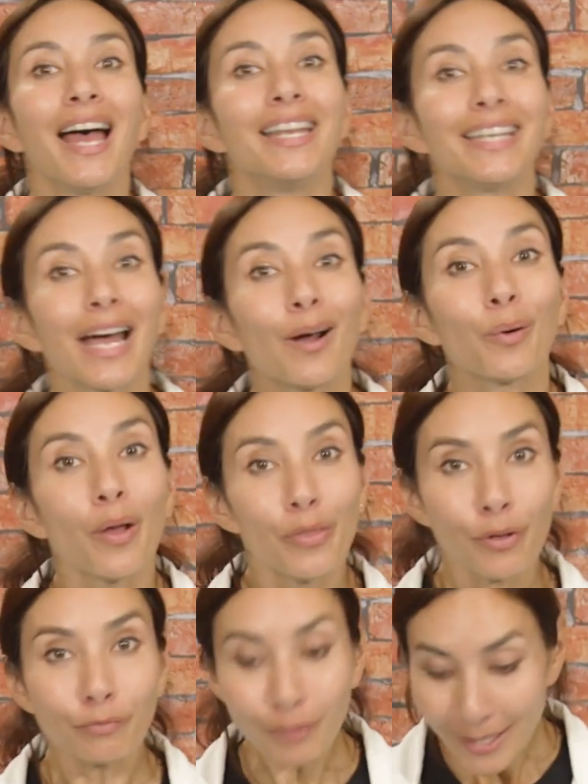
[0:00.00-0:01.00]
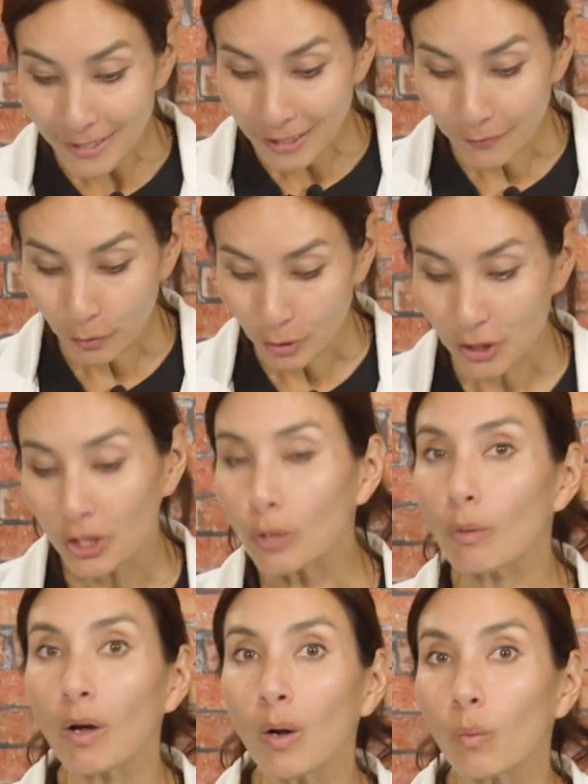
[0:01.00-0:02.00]
Now, the rest of your
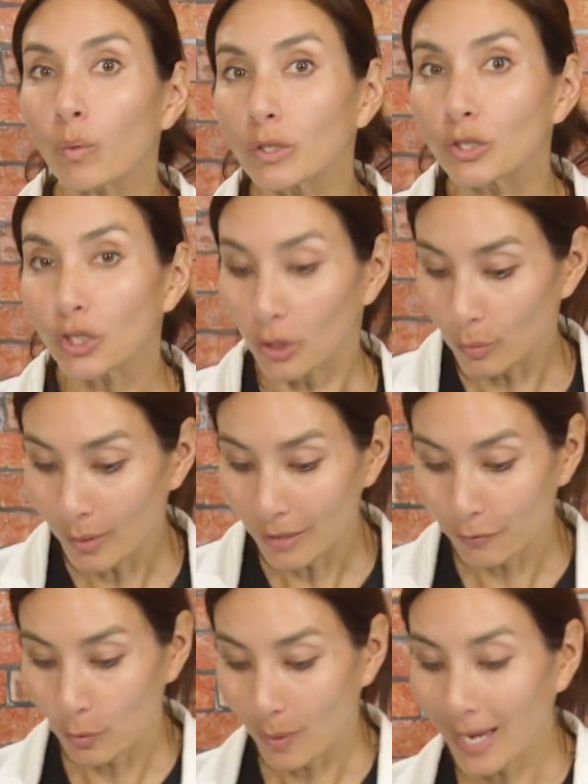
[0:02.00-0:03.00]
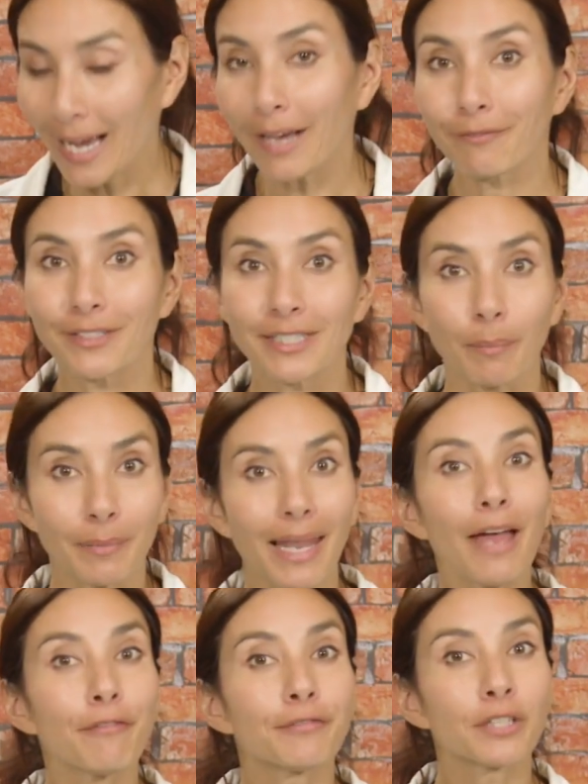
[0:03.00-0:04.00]
skewer will do if you have some
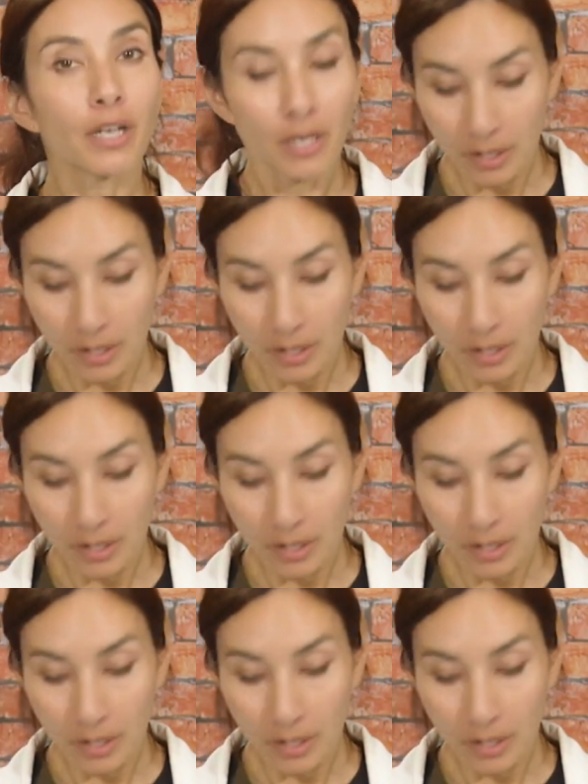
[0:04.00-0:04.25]
left.